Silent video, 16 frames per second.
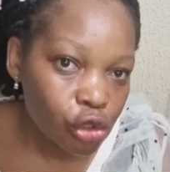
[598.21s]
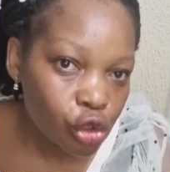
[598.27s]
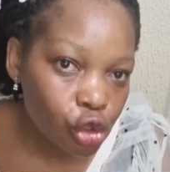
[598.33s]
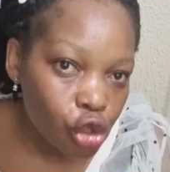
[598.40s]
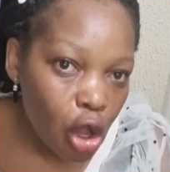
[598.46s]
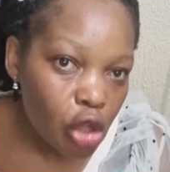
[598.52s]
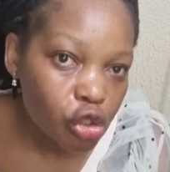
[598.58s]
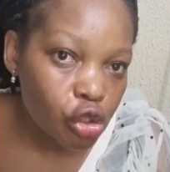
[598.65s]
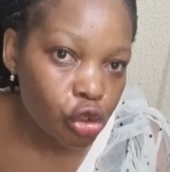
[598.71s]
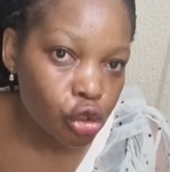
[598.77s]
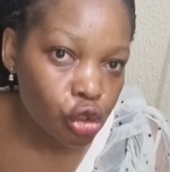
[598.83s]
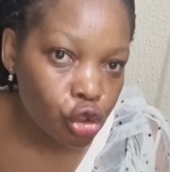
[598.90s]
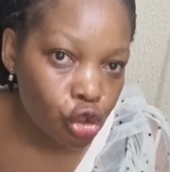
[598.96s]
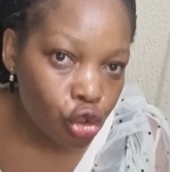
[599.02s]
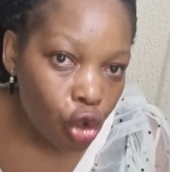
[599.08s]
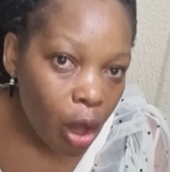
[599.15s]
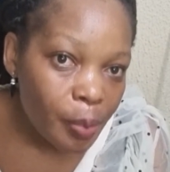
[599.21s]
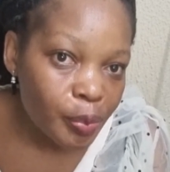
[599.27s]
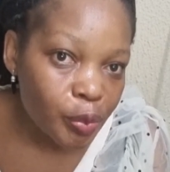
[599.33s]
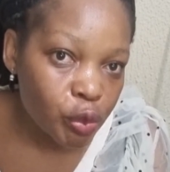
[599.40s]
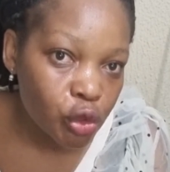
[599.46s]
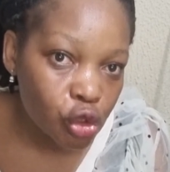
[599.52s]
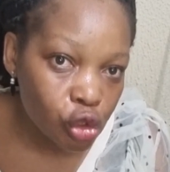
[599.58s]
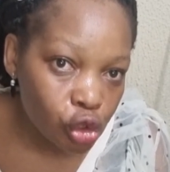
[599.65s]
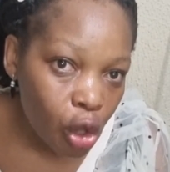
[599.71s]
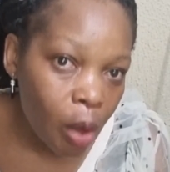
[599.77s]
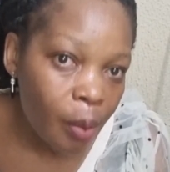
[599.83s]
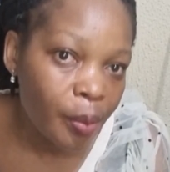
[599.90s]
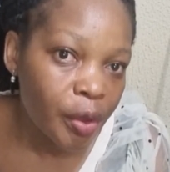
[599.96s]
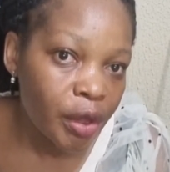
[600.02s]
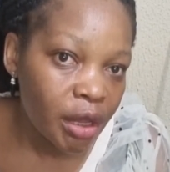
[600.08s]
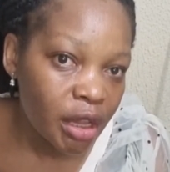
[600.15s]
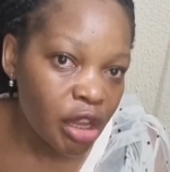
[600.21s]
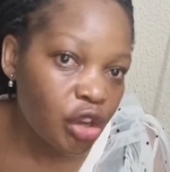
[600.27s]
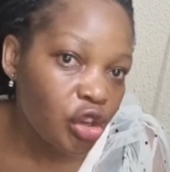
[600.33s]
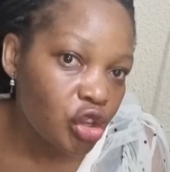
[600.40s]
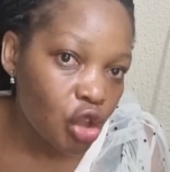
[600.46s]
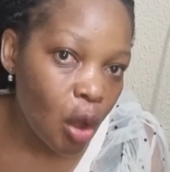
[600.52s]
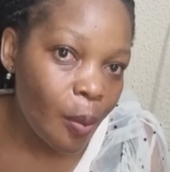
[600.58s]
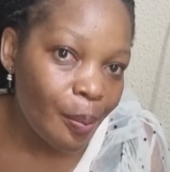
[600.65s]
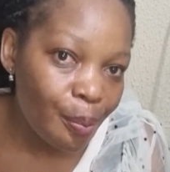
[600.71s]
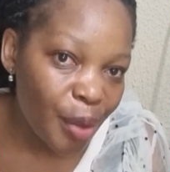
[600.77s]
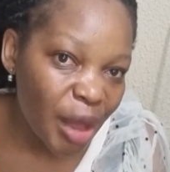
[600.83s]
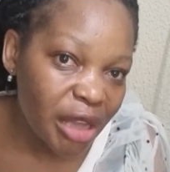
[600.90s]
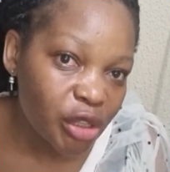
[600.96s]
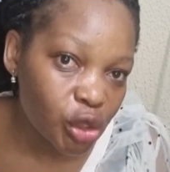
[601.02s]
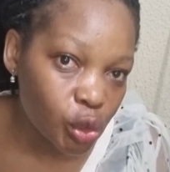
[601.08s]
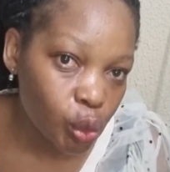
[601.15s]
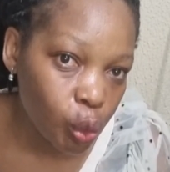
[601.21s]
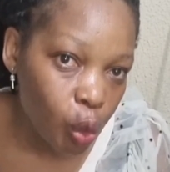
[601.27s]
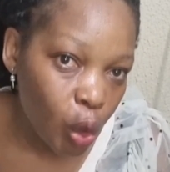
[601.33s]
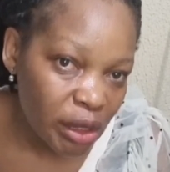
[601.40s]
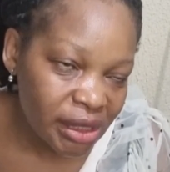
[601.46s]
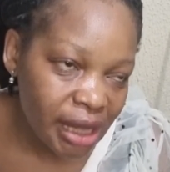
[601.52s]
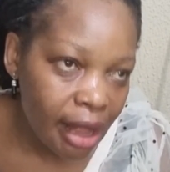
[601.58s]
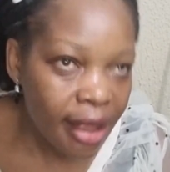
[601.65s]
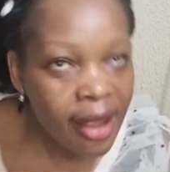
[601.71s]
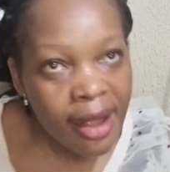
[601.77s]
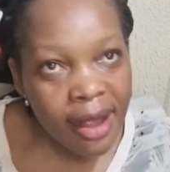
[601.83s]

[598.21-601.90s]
just drop some in your bed water.